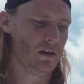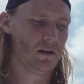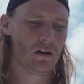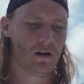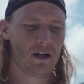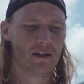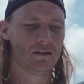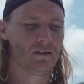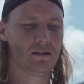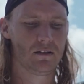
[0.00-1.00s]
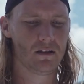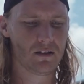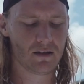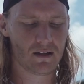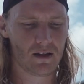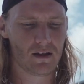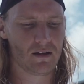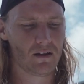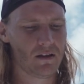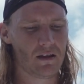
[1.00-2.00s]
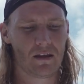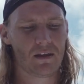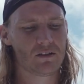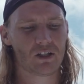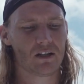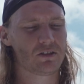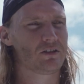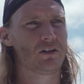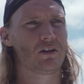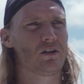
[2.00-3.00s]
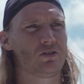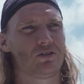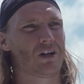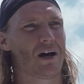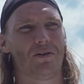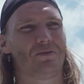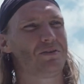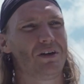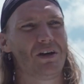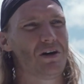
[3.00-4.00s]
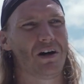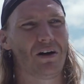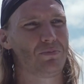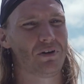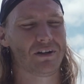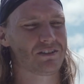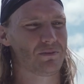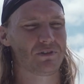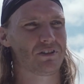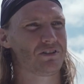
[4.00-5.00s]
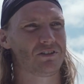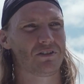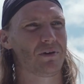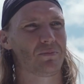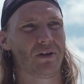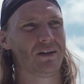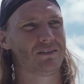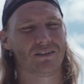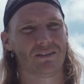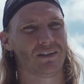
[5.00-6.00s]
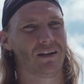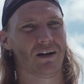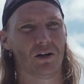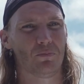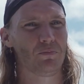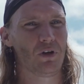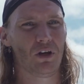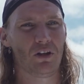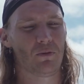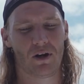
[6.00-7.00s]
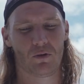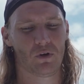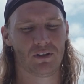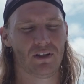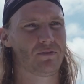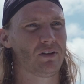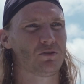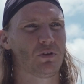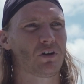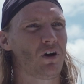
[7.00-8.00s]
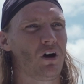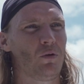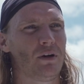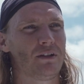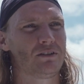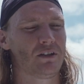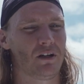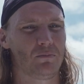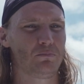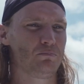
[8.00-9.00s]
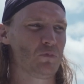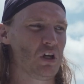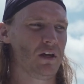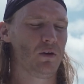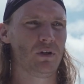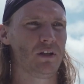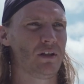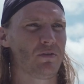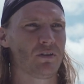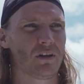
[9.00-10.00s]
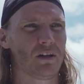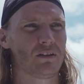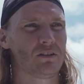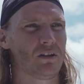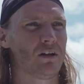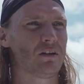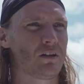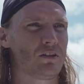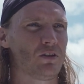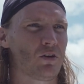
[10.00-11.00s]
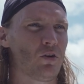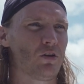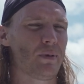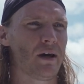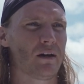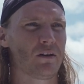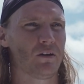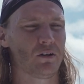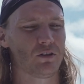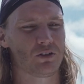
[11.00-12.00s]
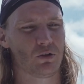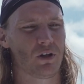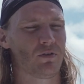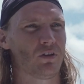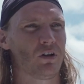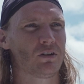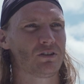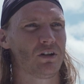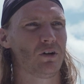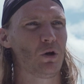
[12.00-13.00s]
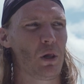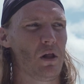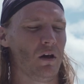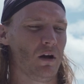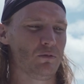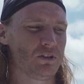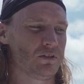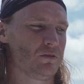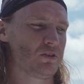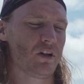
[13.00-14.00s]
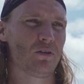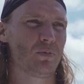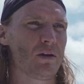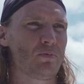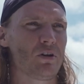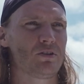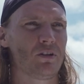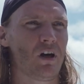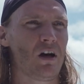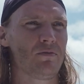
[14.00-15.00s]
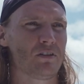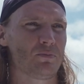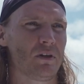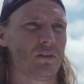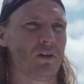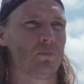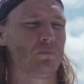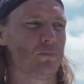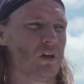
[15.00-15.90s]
You know, I think Josh just did a good job of putting us in positions to make plays, and no matter what the defense, what the call was, we did different things to get to the quarterback or show different looks. So I'm just trying to apply pressure to the offense, make them